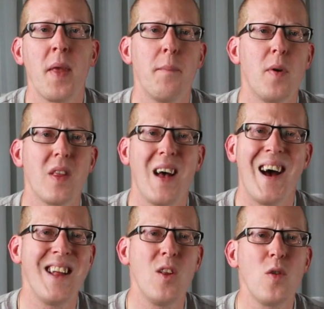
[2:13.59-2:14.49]
But
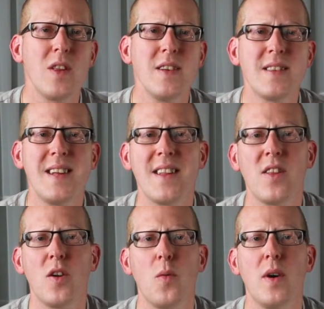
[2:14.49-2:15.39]
I noticed that
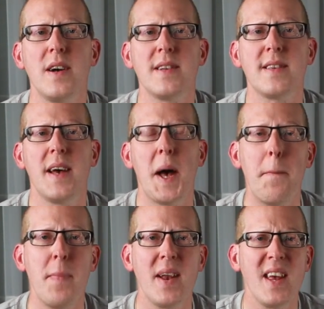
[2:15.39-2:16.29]
there was
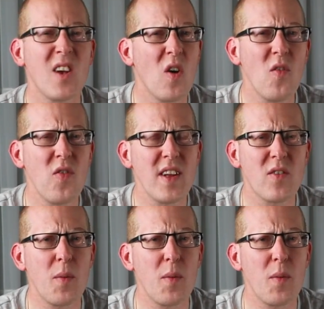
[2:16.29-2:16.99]
many conflict